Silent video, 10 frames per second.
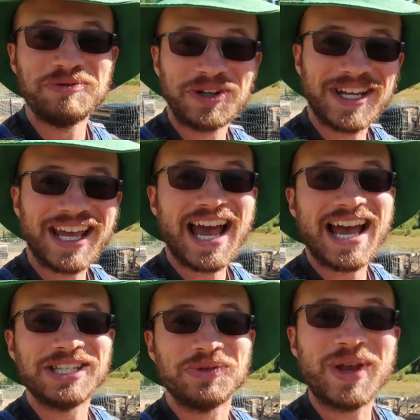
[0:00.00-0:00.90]
Good morning
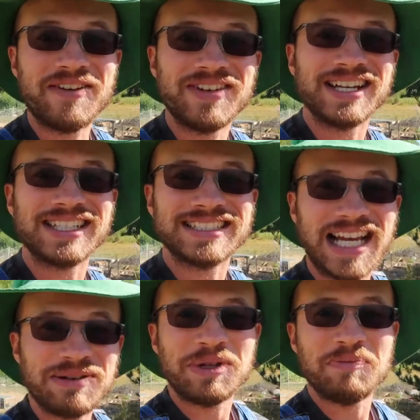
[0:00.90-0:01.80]
guys, we have an
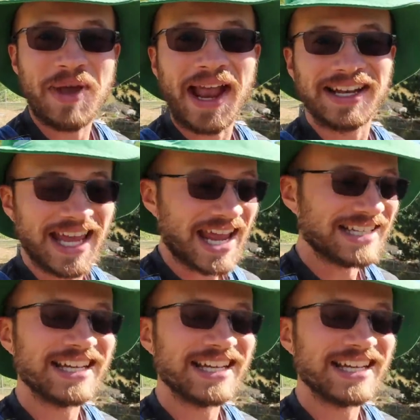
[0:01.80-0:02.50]
excitement packed day